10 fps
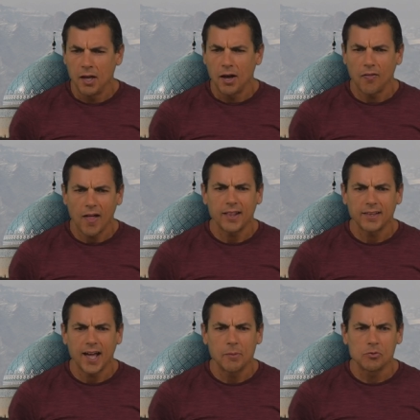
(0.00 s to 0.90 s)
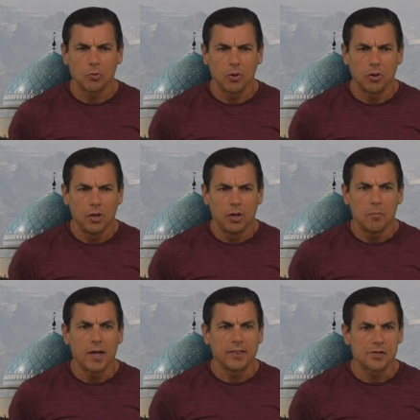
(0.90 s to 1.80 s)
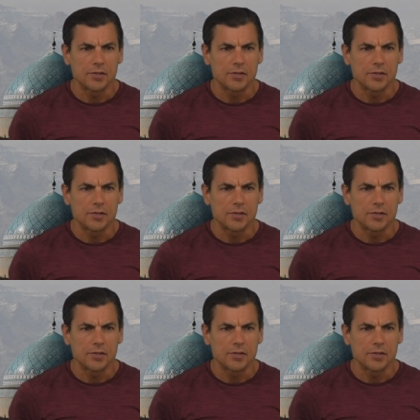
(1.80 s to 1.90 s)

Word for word: a lot of times we'll make this